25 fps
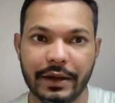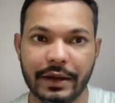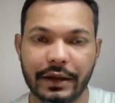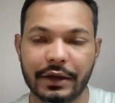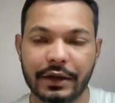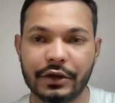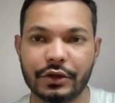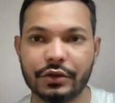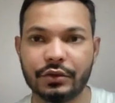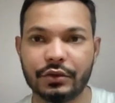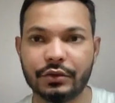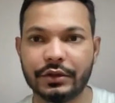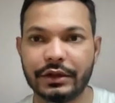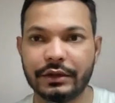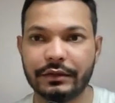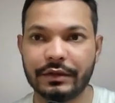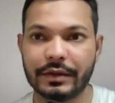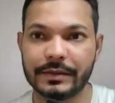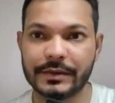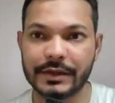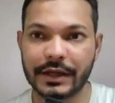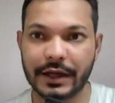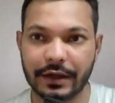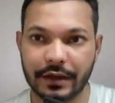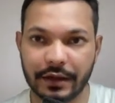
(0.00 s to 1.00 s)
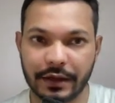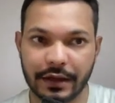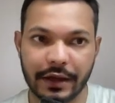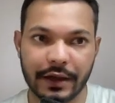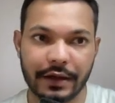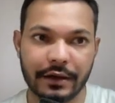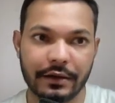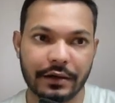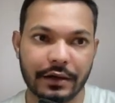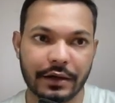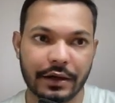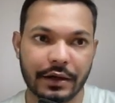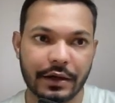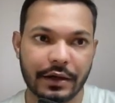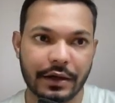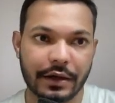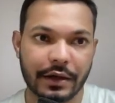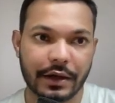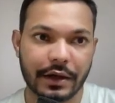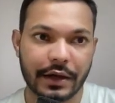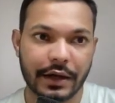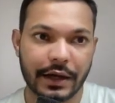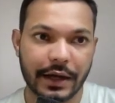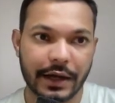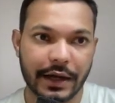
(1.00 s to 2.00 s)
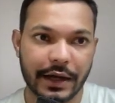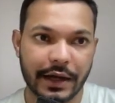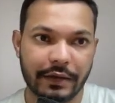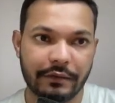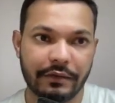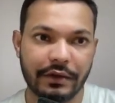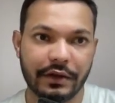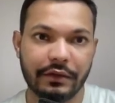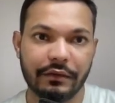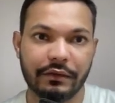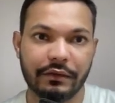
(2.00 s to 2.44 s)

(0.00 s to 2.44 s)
back into the website again and we